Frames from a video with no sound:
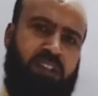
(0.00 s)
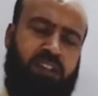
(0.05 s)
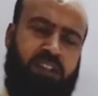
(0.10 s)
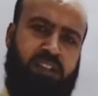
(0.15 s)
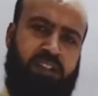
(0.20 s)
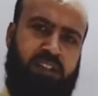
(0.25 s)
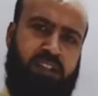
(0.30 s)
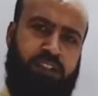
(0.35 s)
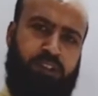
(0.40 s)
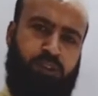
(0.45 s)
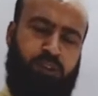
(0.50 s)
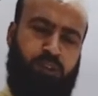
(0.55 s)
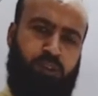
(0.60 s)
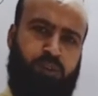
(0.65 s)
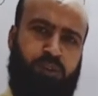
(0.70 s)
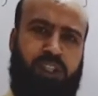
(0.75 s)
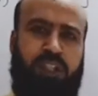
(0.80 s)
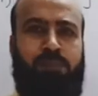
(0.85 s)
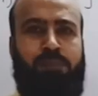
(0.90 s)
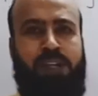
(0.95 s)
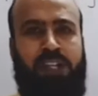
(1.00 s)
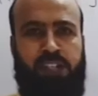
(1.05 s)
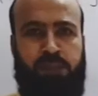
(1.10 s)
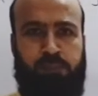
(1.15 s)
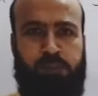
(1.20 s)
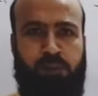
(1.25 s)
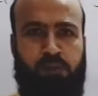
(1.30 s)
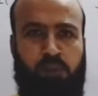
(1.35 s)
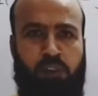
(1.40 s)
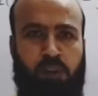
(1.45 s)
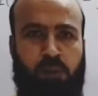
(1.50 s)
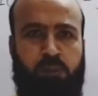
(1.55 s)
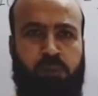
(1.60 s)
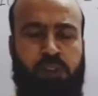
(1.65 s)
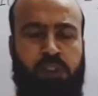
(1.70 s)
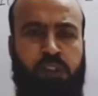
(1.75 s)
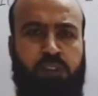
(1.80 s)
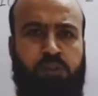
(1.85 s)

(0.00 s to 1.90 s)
in multiple form.